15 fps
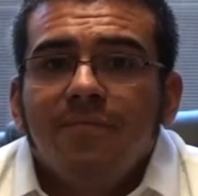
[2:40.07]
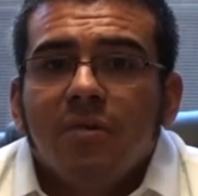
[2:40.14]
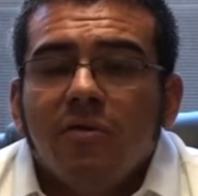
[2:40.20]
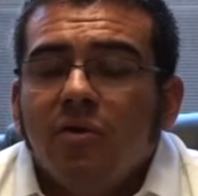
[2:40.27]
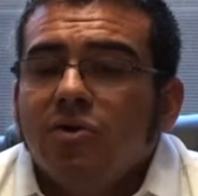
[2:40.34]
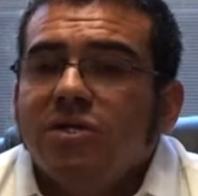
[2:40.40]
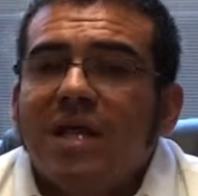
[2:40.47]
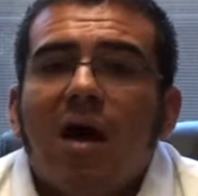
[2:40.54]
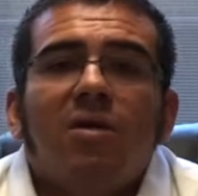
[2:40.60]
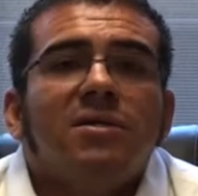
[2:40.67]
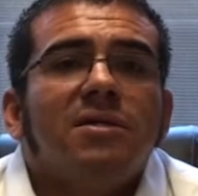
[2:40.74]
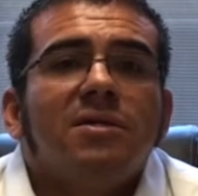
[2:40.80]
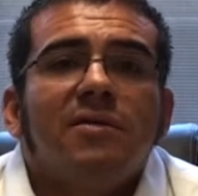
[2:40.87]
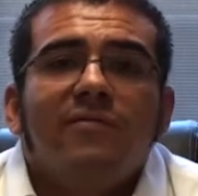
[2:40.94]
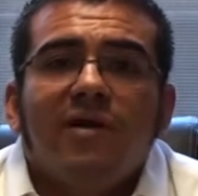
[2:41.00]
There's
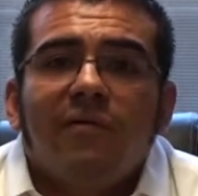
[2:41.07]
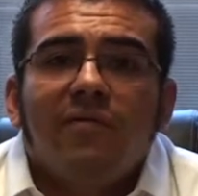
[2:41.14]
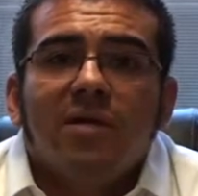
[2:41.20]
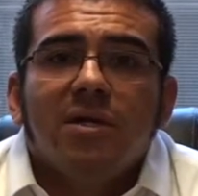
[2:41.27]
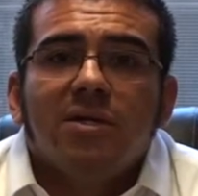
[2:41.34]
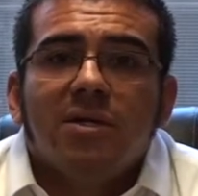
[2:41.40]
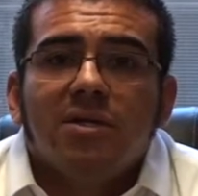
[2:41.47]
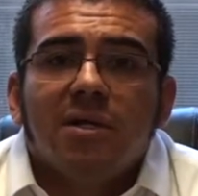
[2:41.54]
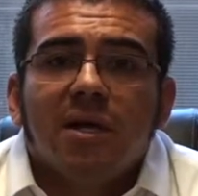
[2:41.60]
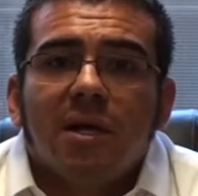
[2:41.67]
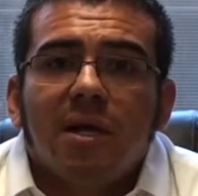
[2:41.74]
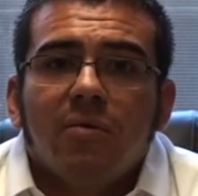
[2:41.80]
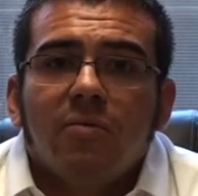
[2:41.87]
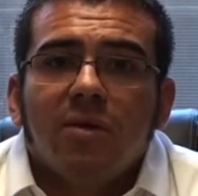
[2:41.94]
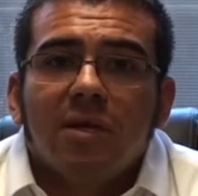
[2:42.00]
thousands of definitions that
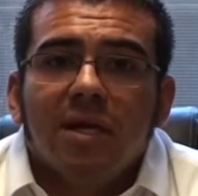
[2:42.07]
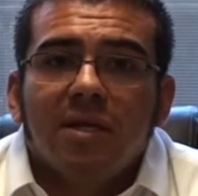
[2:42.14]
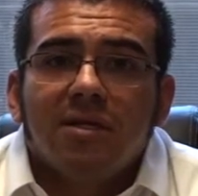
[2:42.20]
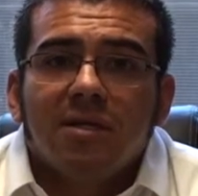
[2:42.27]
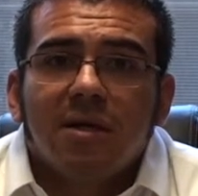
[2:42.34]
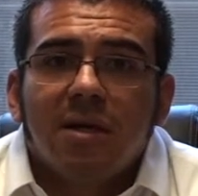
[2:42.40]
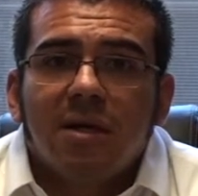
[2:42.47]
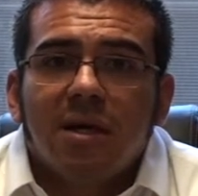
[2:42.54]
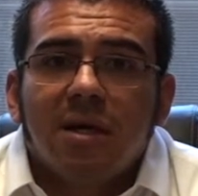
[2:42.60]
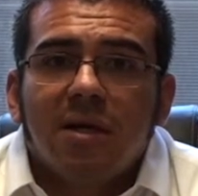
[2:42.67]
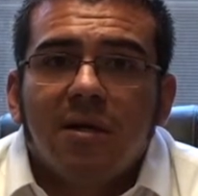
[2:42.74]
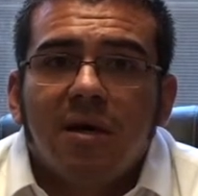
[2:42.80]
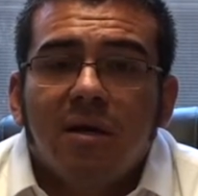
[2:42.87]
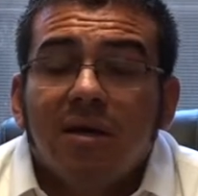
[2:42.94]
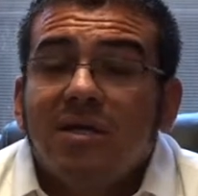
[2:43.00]
get released
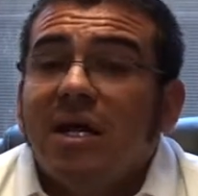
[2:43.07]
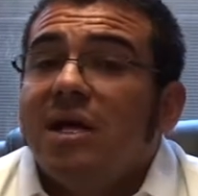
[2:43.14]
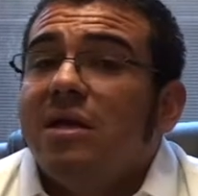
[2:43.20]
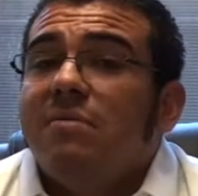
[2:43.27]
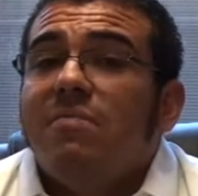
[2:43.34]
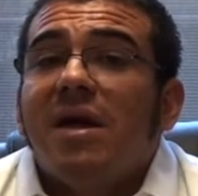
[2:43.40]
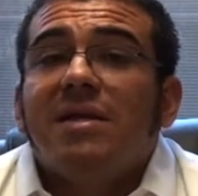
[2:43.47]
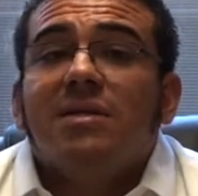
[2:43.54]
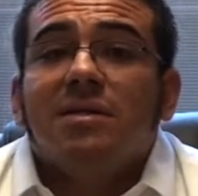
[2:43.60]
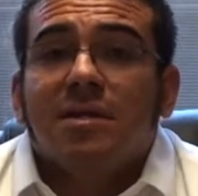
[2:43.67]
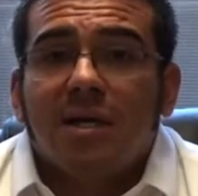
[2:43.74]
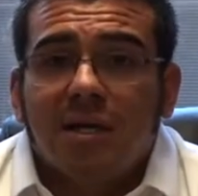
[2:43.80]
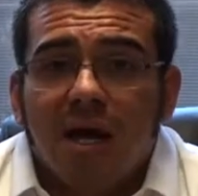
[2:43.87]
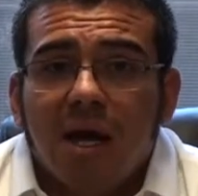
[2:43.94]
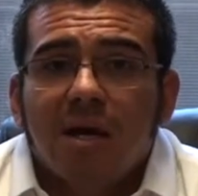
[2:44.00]
on a daily basis
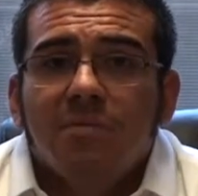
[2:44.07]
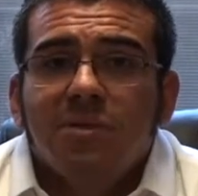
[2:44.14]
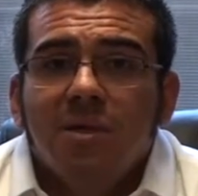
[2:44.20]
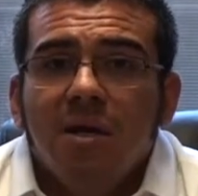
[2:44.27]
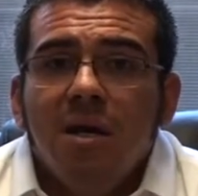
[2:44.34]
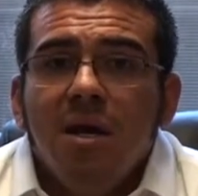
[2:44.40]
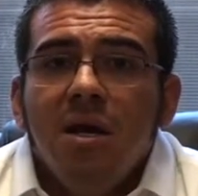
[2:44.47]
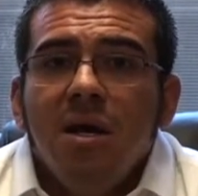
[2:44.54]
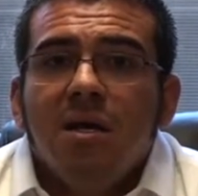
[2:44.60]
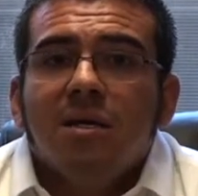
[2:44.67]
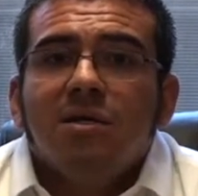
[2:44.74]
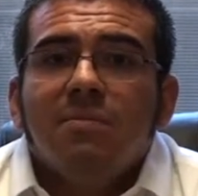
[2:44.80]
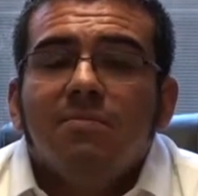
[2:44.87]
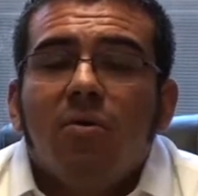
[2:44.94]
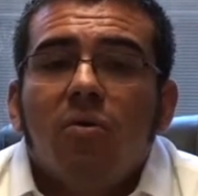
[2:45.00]
at times, and
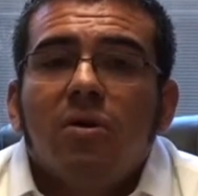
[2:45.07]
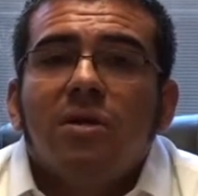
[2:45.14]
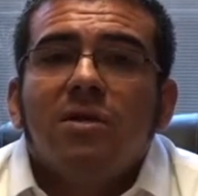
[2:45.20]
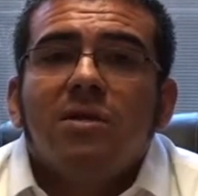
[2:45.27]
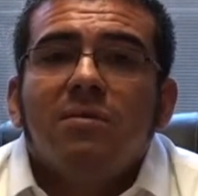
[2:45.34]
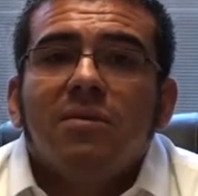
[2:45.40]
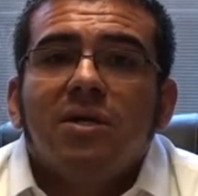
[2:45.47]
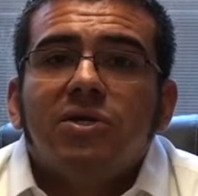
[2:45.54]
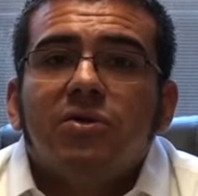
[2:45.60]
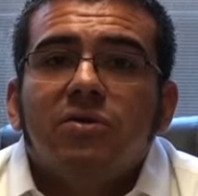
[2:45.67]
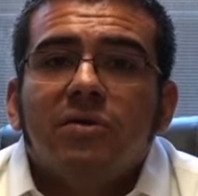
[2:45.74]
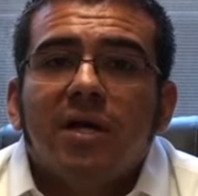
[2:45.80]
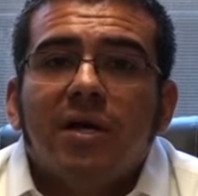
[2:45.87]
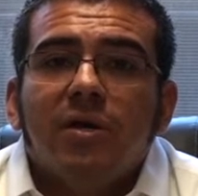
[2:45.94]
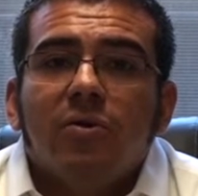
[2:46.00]
it's important to make
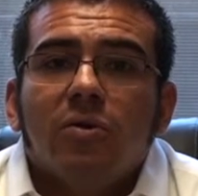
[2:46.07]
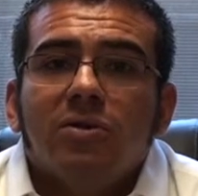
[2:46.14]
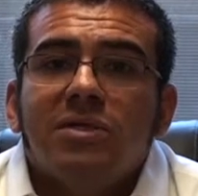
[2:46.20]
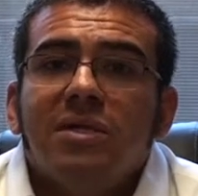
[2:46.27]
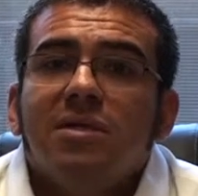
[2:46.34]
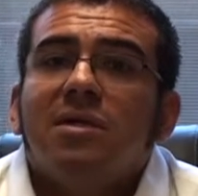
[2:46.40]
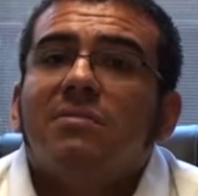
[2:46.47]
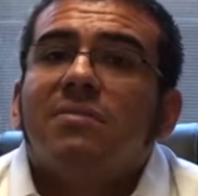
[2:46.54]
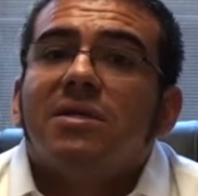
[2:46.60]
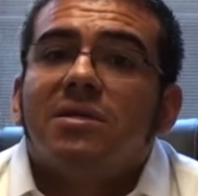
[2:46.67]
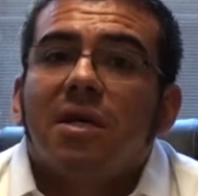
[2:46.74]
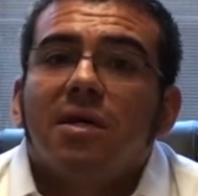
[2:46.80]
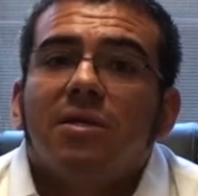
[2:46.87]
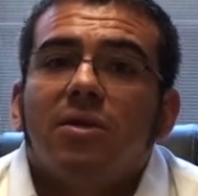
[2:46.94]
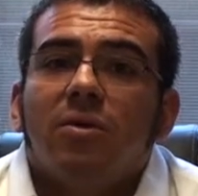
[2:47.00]
sure that your system is
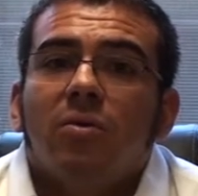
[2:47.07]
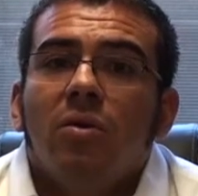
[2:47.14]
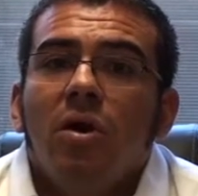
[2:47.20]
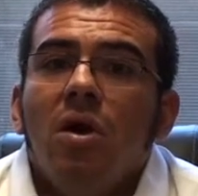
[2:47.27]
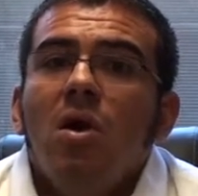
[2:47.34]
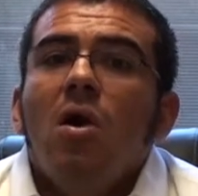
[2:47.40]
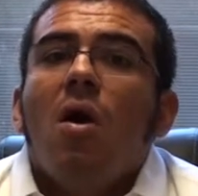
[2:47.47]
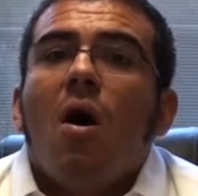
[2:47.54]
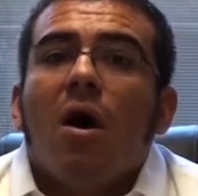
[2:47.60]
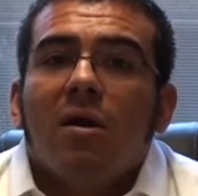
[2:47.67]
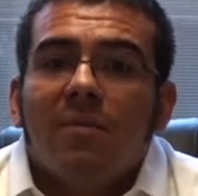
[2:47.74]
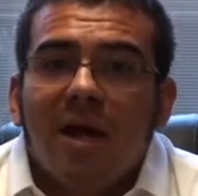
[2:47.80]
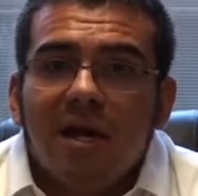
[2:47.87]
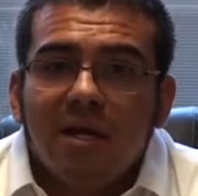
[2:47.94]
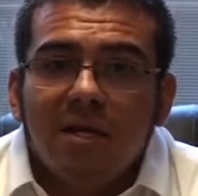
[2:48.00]
set to
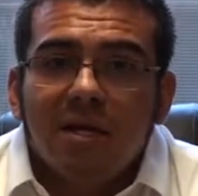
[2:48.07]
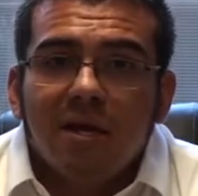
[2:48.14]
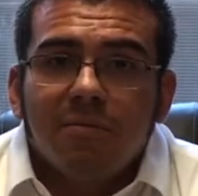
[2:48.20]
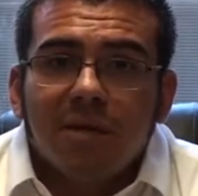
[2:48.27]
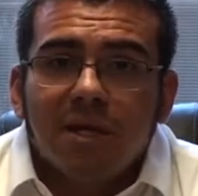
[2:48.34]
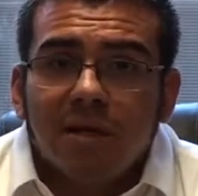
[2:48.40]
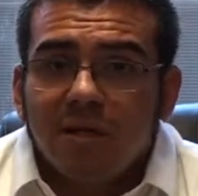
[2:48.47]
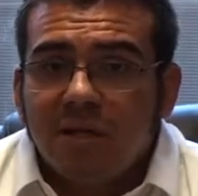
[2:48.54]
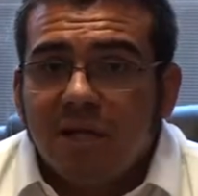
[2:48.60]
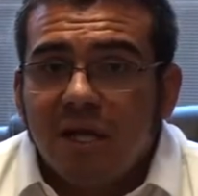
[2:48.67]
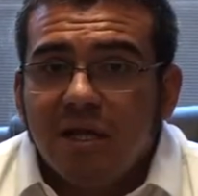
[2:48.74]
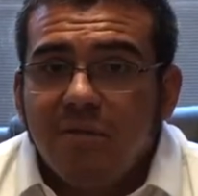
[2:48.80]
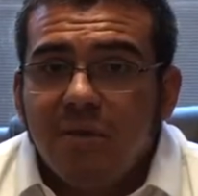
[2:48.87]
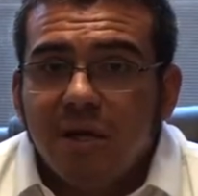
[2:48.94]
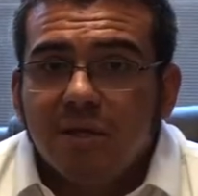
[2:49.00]
automatically update on a
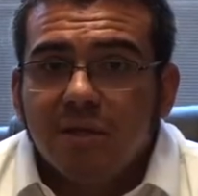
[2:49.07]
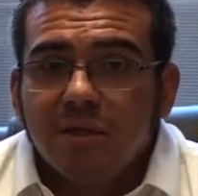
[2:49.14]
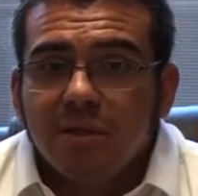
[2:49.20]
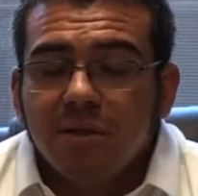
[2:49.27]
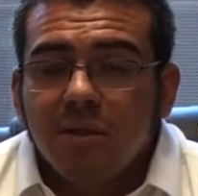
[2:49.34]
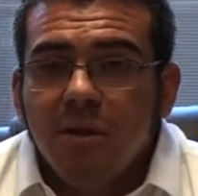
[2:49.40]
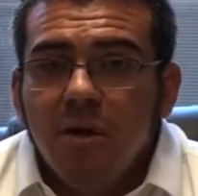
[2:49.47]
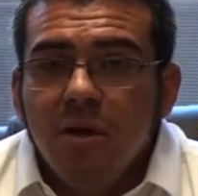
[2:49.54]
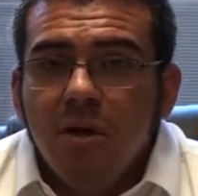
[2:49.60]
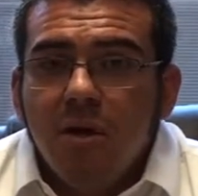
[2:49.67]
daily basis,